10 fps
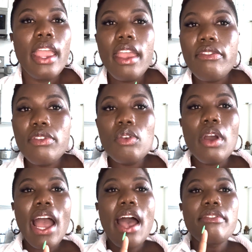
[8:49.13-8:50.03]
If you
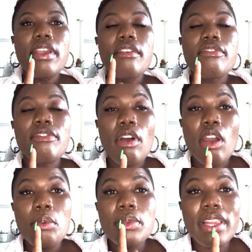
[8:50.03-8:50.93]
have a
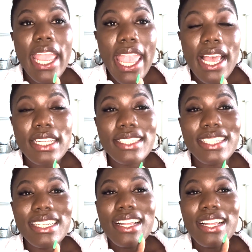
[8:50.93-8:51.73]
farmland